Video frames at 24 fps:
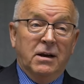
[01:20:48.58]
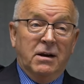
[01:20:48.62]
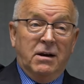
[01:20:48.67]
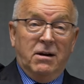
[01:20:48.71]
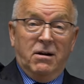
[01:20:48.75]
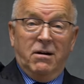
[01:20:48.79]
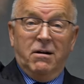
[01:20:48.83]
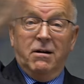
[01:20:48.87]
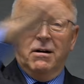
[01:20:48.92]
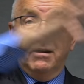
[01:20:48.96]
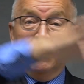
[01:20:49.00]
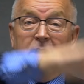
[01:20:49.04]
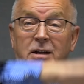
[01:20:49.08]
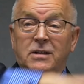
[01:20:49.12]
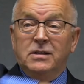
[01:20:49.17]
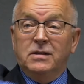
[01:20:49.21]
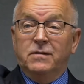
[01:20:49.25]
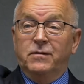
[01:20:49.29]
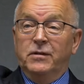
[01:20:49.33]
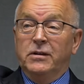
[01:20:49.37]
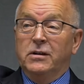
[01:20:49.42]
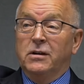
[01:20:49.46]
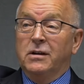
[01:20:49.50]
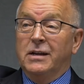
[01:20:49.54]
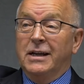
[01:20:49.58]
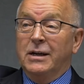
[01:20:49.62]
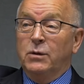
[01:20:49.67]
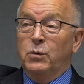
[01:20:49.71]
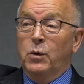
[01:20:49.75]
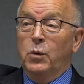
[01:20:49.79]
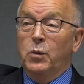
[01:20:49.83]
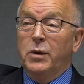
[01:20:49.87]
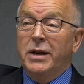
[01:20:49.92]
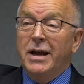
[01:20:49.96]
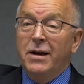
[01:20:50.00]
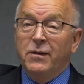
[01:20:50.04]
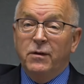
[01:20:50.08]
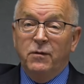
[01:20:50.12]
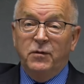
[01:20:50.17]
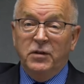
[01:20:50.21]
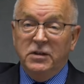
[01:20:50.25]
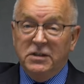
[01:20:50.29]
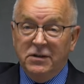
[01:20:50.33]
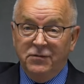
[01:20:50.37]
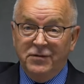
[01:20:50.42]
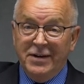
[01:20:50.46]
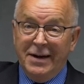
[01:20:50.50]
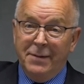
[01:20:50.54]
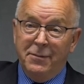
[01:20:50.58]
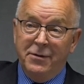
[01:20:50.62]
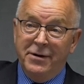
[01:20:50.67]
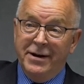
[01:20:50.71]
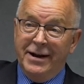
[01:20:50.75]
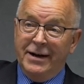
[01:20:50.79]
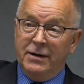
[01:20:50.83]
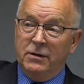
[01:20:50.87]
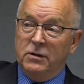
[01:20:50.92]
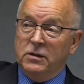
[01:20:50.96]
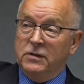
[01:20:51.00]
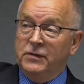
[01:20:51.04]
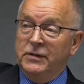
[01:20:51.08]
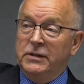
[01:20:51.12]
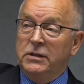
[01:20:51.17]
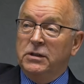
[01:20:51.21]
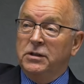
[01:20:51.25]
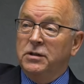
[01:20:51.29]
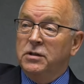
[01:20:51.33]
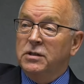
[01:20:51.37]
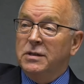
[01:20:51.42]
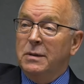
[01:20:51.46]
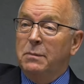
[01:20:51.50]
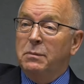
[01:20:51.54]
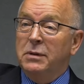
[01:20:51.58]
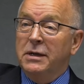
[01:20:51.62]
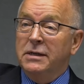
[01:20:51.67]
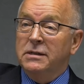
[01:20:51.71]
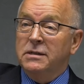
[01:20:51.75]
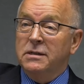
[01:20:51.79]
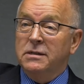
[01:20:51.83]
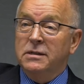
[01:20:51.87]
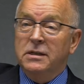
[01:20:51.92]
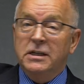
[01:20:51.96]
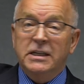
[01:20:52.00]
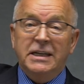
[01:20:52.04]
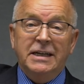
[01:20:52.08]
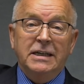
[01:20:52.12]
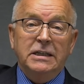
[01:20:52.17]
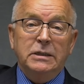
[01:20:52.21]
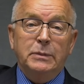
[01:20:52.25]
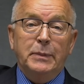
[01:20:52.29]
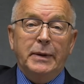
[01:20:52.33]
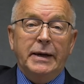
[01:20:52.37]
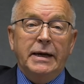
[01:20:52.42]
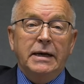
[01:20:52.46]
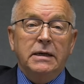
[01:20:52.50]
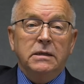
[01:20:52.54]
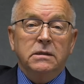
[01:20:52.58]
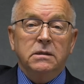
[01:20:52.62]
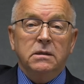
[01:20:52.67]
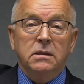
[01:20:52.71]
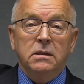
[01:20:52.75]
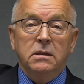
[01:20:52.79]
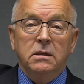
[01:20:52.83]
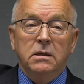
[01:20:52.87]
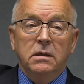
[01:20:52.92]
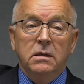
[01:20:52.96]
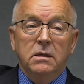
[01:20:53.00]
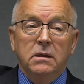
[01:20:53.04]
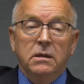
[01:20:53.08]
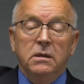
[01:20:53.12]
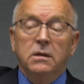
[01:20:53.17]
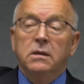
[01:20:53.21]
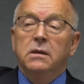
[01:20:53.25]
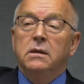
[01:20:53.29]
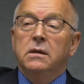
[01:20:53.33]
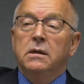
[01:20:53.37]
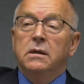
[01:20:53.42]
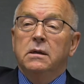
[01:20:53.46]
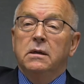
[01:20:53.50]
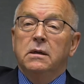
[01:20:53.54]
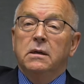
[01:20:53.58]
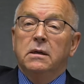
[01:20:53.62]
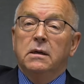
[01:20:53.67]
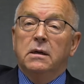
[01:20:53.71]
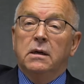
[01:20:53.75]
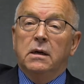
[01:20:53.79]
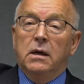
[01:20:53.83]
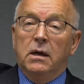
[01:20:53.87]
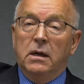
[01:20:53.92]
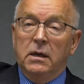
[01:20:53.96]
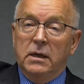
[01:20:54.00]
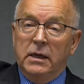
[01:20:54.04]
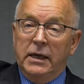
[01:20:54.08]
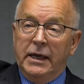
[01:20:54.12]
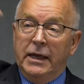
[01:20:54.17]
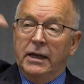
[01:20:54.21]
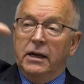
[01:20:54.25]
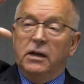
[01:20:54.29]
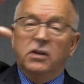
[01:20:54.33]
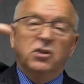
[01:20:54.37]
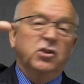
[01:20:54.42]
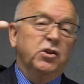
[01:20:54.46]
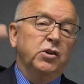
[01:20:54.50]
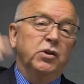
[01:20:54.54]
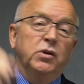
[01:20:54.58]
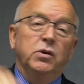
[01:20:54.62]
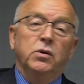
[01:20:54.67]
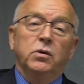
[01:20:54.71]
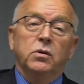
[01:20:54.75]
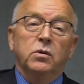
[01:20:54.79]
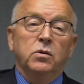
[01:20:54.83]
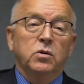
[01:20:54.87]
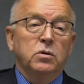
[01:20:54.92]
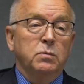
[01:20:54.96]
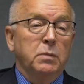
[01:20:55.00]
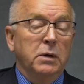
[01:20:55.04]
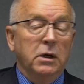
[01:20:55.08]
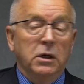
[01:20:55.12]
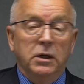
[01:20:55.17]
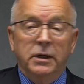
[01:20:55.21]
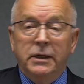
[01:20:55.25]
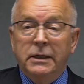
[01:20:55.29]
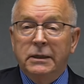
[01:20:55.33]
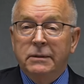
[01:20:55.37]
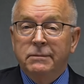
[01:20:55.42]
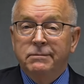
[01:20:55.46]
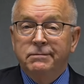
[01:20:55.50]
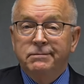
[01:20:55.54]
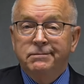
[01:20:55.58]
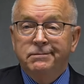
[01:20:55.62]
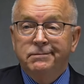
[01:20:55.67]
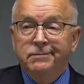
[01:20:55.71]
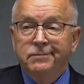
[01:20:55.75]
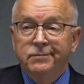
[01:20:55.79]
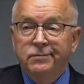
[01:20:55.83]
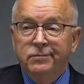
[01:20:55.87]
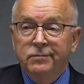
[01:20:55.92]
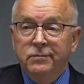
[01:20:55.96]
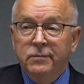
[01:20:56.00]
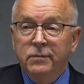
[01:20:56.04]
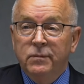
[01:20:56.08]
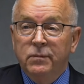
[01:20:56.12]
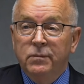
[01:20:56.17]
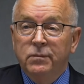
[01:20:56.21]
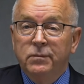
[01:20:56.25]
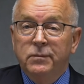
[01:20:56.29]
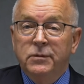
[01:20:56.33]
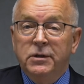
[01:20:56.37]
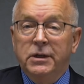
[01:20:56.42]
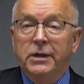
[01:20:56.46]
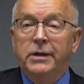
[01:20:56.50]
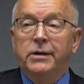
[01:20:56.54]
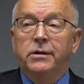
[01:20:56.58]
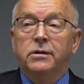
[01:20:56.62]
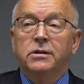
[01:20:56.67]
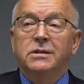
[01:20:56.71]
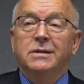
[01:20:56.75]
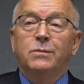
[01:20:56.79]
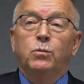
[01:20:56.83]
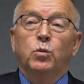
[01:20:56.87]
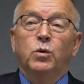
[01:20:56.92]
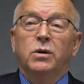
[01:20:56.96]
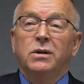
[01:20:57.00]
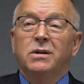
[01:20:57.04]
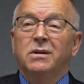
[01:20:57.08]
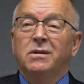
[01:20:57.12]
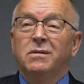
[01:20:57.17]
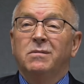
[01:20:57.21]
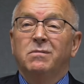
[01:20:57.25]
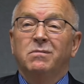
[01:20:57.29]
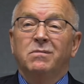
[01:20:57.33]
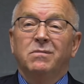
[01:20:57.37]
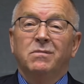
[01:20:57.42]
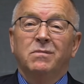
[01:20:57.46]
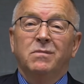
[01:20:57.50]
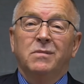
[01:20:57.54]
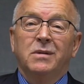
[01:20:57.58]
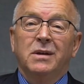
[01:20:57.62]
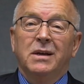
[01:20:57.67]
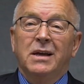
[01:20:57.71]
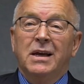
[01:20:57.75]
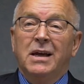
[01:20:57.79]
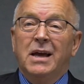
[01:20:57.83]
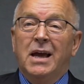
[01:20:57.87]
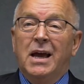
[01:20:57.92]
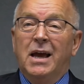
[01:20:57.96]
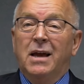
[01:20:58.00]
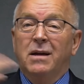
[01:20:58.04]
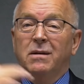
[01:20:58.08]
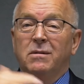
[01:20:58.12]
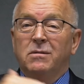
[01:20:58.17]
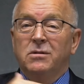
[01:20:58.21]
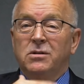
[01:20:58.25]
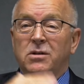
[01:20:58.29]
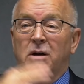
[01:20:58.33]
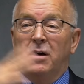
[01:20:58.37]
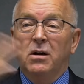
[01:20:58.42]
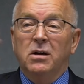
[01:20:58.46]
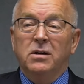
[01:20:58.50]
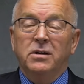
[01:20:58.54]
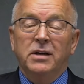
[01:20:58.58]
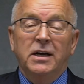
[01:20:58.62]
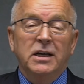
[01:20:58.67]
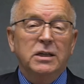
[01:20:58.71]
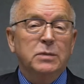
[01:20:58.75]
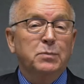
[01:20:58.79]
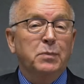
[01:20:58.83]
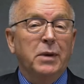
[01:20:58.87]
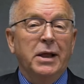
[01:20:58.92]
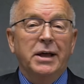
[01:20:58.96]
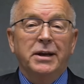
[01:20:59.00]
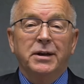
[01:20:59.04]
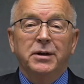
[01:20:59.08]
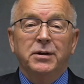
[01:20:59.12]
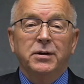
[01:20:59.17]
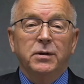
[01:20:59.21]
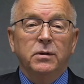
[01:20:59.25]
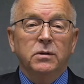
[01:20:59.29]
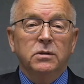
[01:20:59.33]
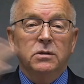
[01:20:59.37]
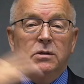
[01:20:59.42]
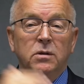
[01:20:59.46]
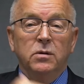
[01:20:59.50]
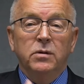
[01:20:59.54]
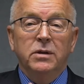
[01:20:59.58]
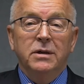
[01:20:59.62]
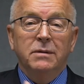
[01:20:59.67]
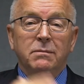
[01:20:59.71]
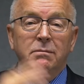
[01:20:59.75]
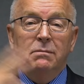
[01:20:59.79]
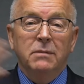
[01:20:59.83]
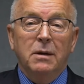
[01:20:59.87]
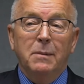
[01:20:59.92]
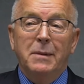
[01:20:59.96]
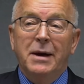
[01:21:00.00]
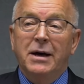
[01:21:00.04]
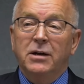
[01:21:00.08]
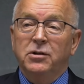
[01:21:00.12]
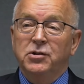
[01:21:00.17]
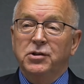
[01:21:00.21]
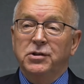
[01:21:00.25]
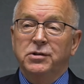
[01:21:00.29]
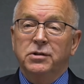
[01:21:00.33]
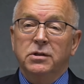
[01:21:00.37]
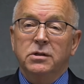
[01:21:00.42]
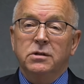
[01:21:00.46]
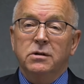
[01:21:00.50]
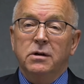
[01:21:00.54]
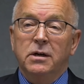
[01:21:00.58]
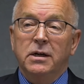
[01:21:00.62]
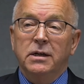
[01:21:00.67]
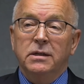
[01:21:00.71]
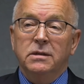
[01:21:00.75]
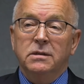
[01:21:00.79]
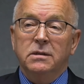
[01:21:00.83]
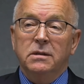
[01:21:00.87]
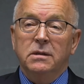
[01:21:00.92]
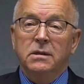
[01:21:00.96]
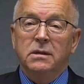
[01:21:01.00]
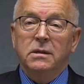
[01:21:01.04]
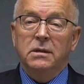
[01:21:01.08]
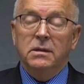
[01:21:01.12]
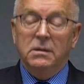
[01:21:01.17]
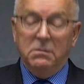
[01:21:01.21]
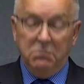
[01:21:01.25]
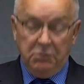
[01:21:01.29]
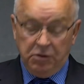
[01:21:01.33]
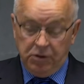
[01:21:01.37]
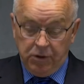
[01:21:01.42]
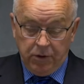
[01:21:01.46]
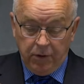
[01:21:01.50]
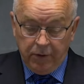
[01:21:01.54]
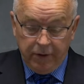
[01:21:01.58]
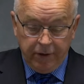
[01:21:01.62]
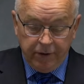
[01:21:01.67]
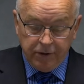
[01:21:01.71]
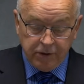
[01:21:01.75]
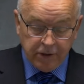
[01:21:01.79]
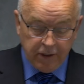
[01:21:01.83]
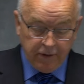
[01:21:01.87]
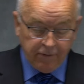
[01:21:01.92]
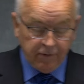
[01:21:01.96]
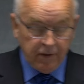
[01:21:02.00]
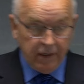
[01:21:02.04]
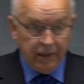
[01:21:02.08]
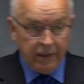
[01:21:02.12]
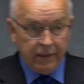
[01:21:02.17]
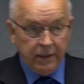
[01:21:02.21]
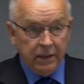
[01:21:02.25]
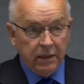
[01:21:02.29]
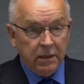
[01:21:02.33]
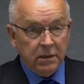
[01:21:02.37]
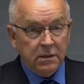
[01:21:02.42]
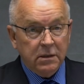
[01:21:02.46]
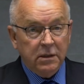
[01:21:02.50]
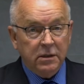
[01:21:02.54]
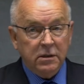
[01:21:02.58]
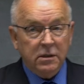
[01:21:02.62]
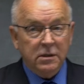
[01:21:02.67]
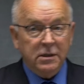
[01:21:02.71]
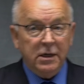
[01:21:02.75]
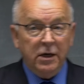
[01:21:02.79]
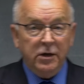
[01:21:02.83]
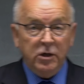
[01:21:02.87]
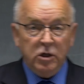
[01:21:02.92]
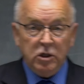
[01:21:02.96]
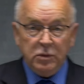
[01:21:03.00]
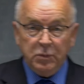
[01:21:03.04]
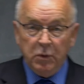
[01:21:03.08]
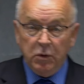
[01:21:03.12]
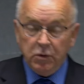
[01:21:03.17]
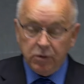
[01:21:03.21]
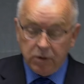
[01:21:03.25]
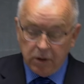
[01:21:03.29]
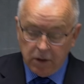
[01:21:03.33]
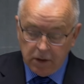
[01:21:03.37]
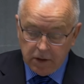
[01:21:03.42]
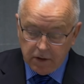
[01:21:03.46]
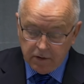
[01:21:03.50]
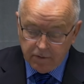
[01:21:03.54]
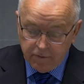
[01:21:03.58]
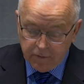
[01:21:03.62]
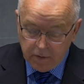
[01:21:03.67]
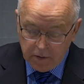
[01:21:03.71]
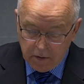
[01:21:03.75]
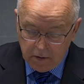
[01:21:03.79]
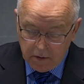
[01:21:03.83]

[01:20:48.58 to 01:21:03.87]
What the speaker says: car lots filled like we would have the Feast of Tabernacles filled in some places in times past. In a huge building, to hear someone talk nice platitudes to them about Jesus Christ. But you don't hear stuff like this. This is how you're supposed to live.